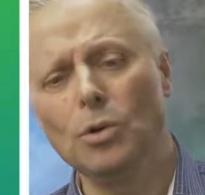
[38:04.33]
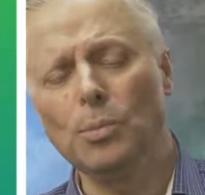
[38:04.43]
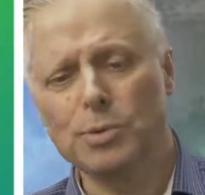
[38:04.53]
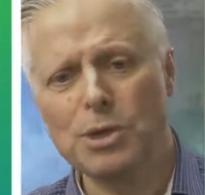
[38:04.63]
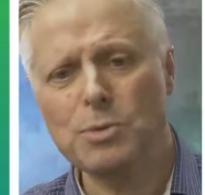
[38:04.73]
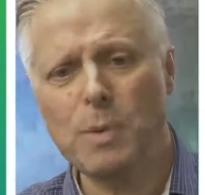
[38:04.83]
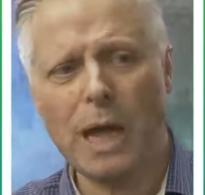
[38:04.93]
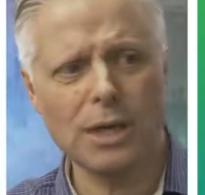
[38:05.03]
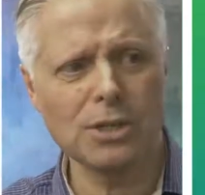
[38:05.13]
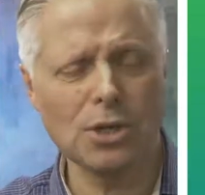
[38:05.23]

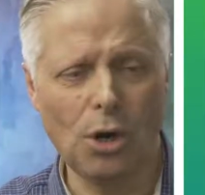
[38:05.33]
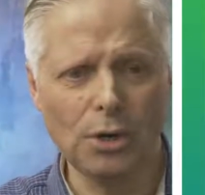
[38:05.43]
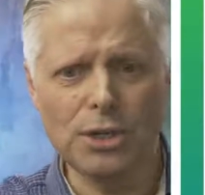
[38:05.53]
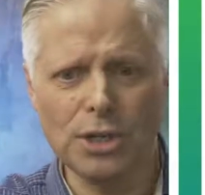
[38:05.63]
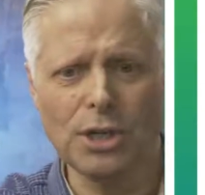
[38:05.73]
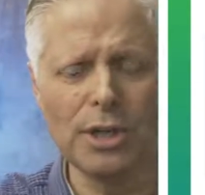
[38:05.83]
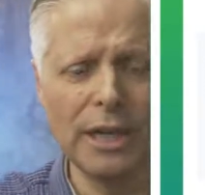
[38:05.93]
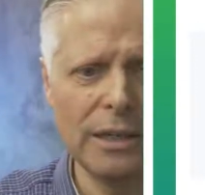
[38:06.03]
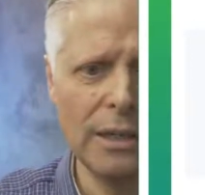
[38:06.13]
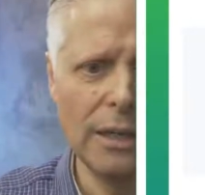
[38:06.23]
prospects on a journey,
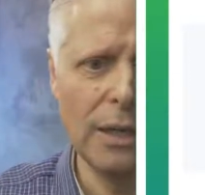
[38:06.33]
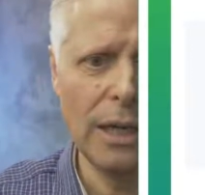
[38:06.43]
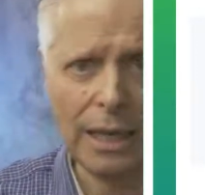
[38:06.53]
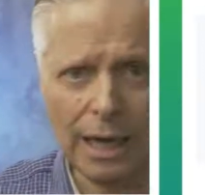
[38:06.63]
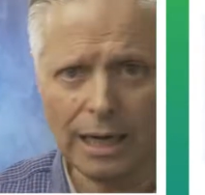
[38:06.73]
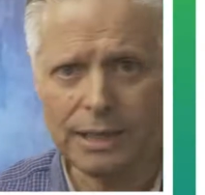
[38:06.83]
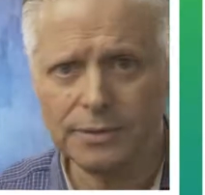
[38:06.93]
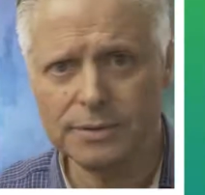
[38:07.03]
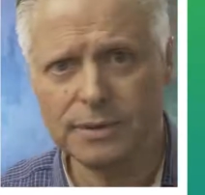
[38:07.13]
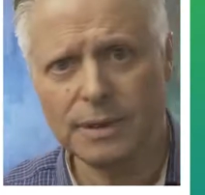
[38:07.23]

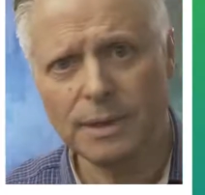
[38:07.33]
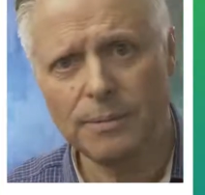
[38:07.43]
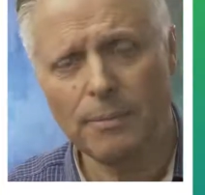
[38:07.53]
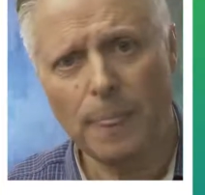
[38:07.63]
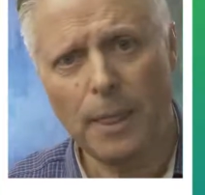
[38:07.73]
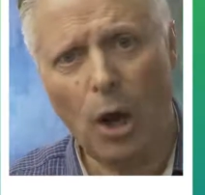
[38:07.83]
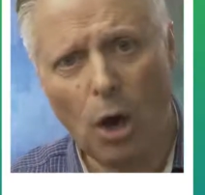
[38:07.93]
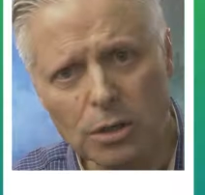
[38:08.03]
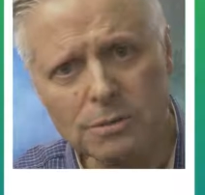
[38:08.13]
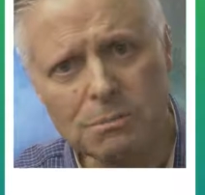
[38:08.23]
live,
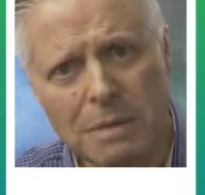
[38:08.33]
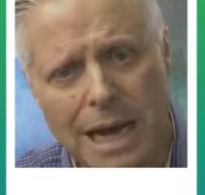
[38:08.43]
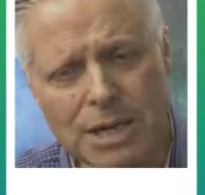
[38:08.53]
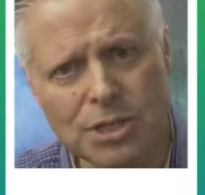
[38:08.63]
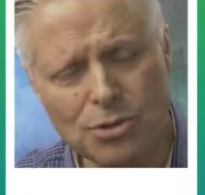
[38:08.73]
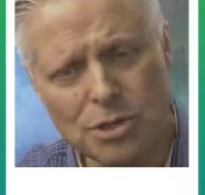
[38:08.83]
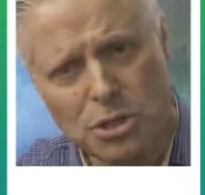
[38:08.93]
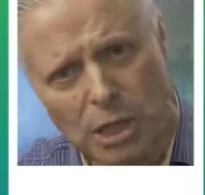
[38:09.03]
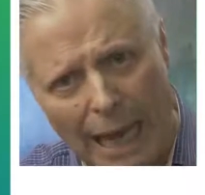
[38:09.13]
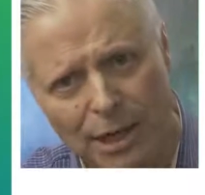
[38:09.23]
en masse. You
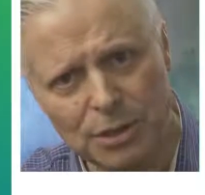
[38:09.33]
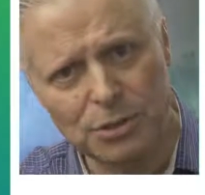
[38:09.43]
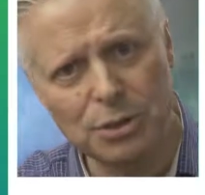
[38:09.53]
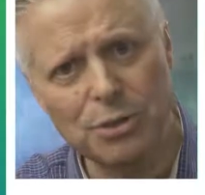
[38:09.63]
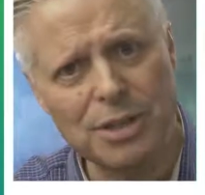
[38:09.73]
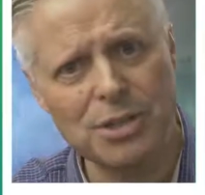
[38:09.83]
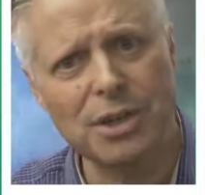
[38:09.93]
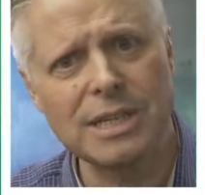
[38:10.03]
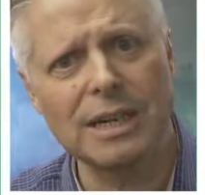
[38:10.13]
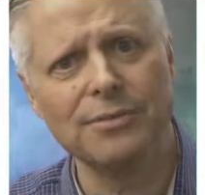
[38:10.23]
cannot do this on a
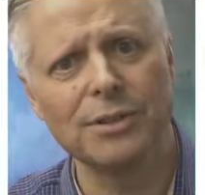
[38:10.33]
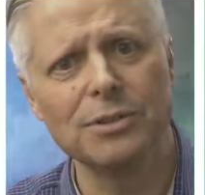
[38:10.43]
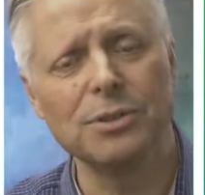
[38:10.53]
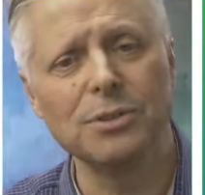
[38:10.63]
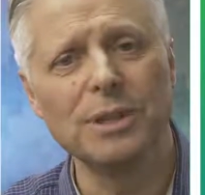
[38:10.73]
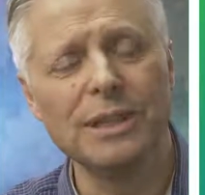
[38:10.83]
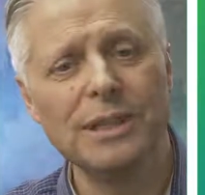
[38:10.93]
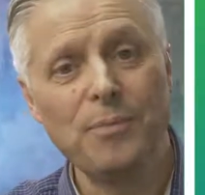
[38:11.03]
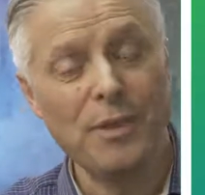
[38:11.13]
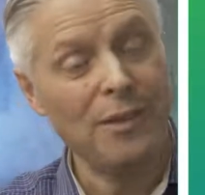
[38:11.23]
telephone call.
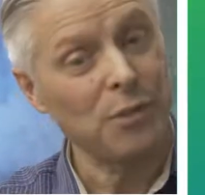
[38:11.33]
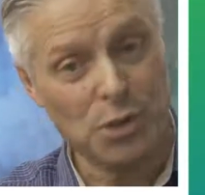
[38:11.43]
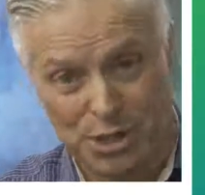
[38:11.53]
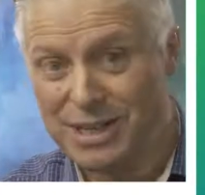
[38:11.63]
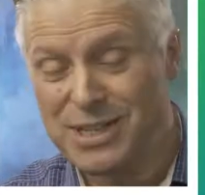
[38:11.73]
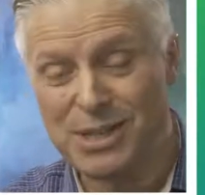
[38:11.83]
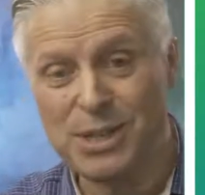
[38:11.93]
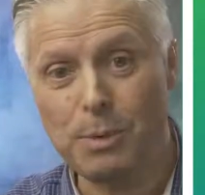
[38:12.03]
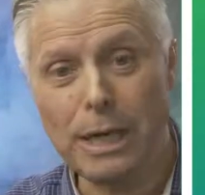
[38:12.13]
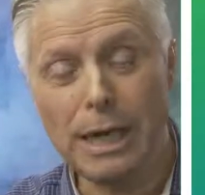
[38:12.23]
You're still listening
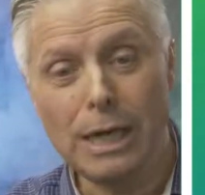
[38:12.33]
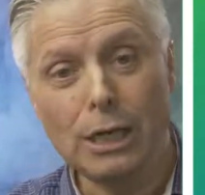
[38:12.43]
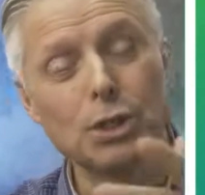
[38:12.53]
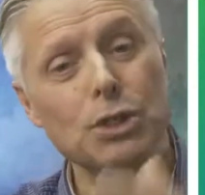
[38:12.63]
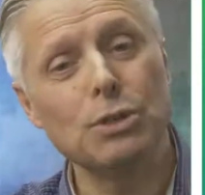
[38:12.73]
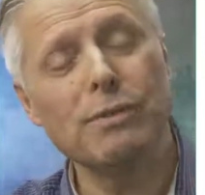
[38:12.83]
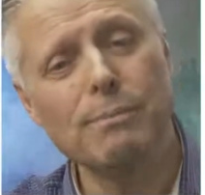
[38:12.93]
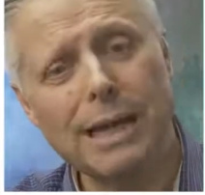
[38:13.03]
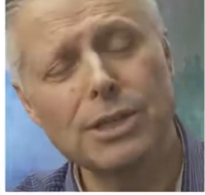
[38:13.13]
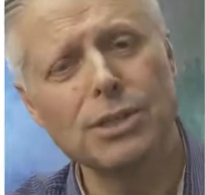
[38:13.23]
to me. Could you
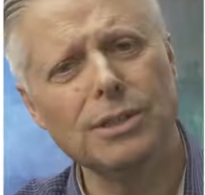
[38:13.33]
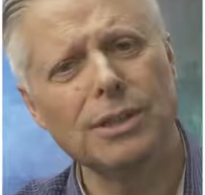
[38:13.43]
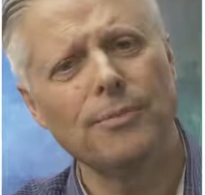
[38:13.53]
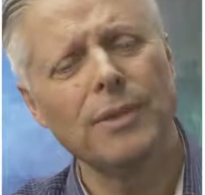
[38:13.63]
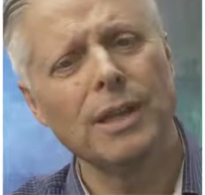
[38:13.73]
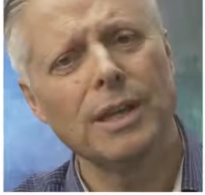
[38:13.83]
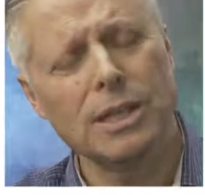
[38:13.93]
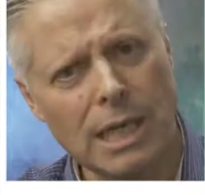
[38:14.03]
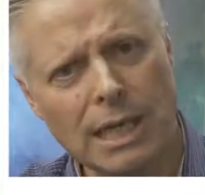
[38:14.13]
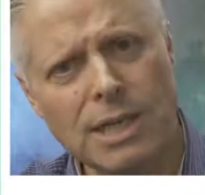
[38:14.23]
imagine a
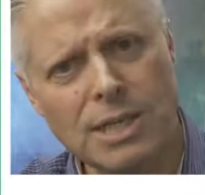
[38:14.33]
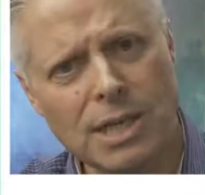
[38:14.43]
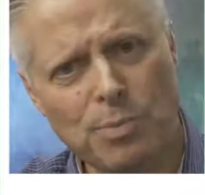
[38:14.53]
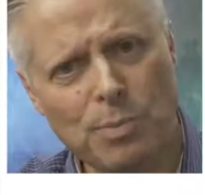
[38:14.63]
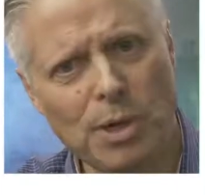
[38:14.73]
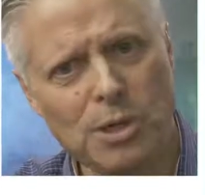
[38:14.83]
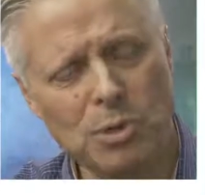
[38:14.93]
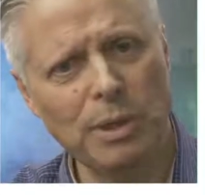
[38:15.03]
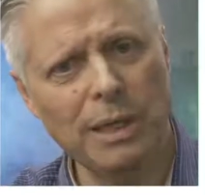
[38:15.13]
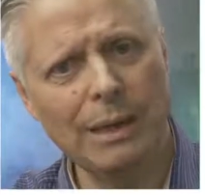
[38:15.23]
telesales person
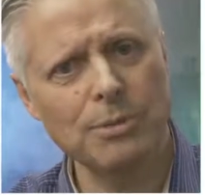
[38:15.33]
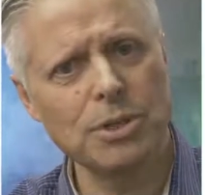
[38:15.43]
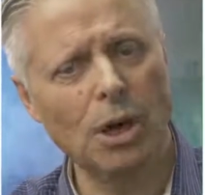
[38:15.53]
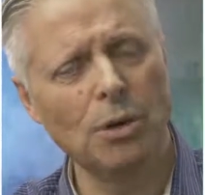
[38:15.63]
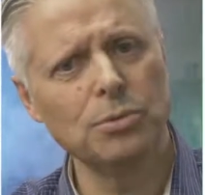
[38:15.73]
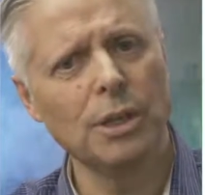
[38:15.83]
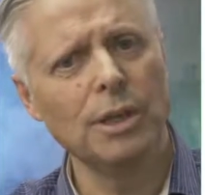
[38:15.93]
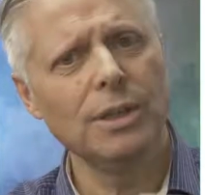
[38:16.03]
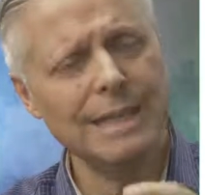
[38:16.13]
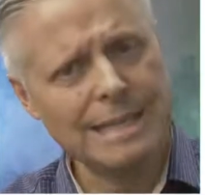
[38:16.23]
being able to hold
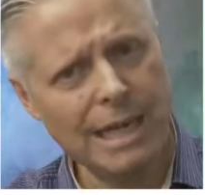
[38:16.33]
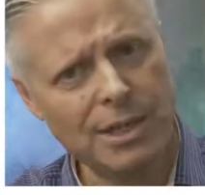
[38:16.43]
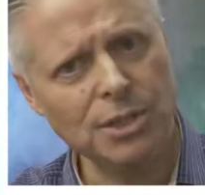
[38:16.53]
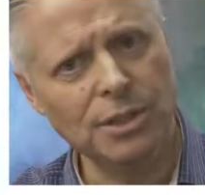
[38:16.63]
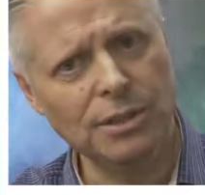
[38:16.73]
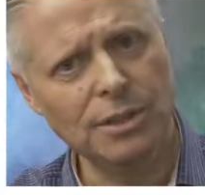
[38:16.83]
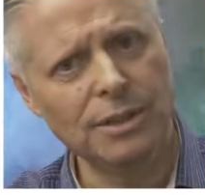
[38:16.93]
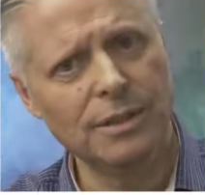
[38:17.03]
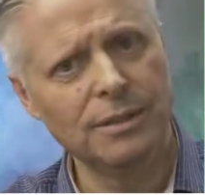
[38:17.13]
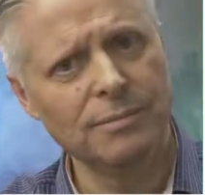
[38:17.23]
the attention
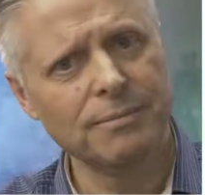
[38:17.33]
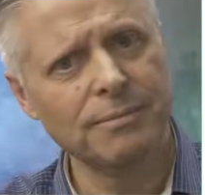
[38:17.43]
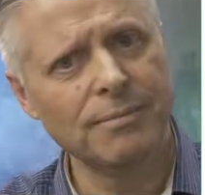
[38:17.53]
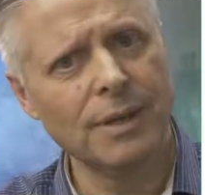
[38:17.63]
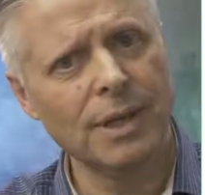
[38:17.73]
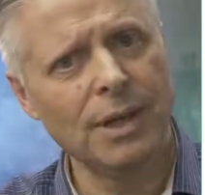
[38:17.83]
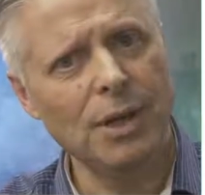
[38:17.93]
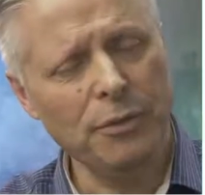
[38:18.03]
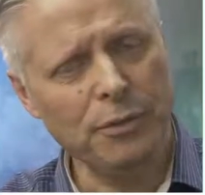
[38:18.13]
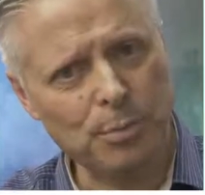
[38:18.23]

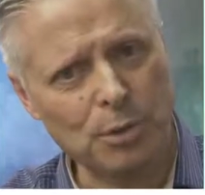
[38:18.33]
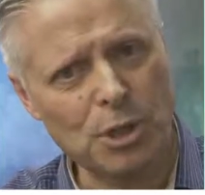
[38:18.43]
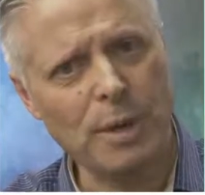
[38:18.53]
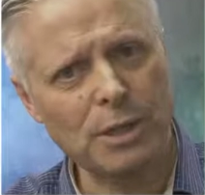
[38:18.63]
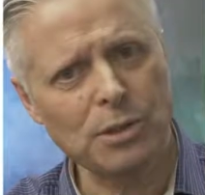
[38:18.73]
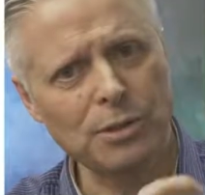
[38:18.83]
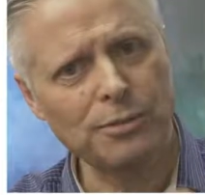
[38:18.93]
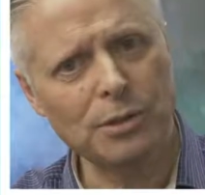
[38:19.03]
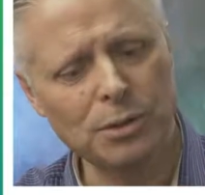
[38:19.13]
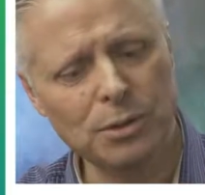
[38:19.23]
of a prospect on a
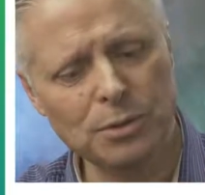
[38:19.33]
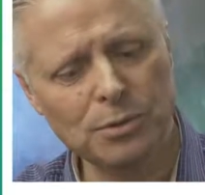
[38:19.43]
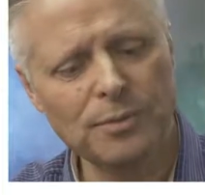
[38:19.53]
phone call